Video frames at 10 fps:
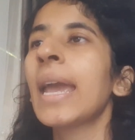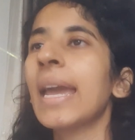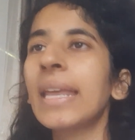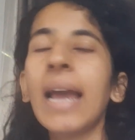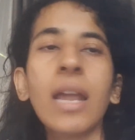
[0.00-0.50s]

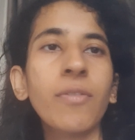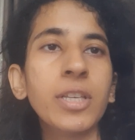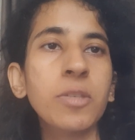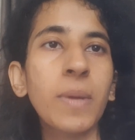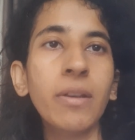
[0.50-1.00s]
any kind of
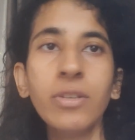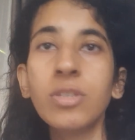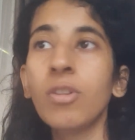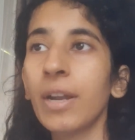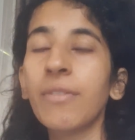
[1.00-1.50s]

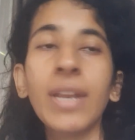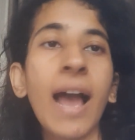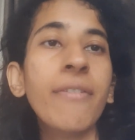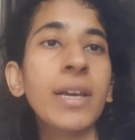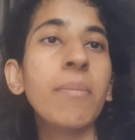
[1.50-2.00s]
experience, not even
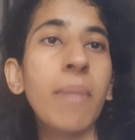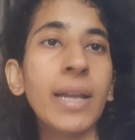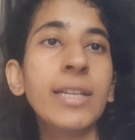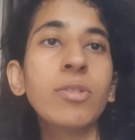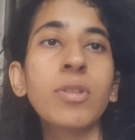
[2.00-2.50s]
having a
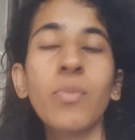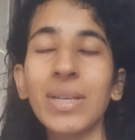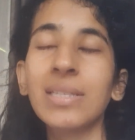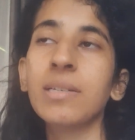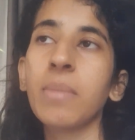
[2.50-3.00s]
money to
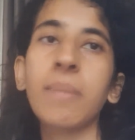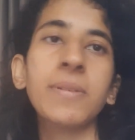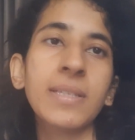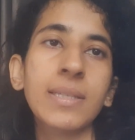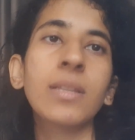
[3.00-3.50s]
invest in my
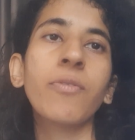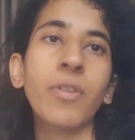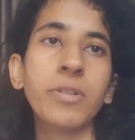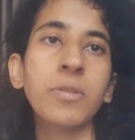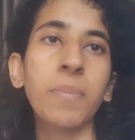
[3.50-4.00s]
business in the
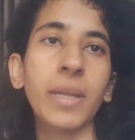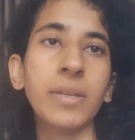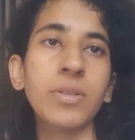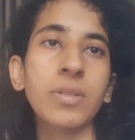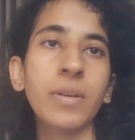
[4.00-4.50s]
first
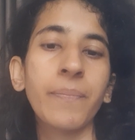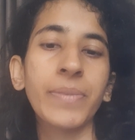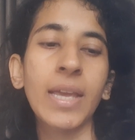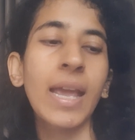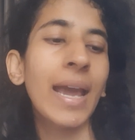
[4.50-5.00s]
place.
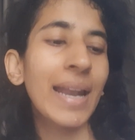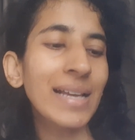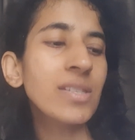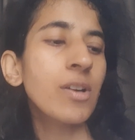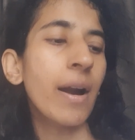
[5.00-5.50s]
And I
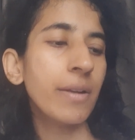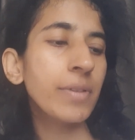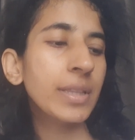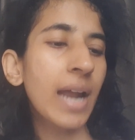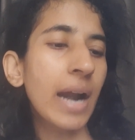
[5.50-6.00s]
started
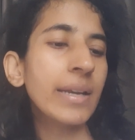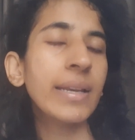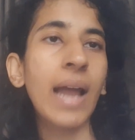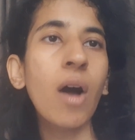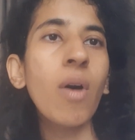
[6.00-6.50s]
with that,
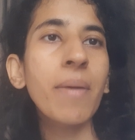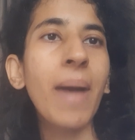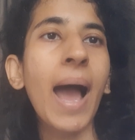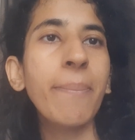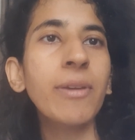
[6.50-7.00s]
and now I'm
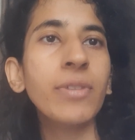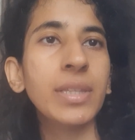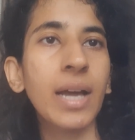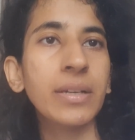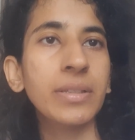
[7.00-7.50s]
happy with
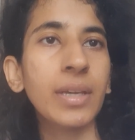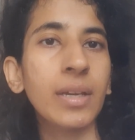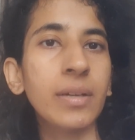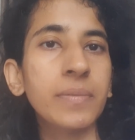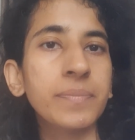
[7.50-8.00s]
that thing.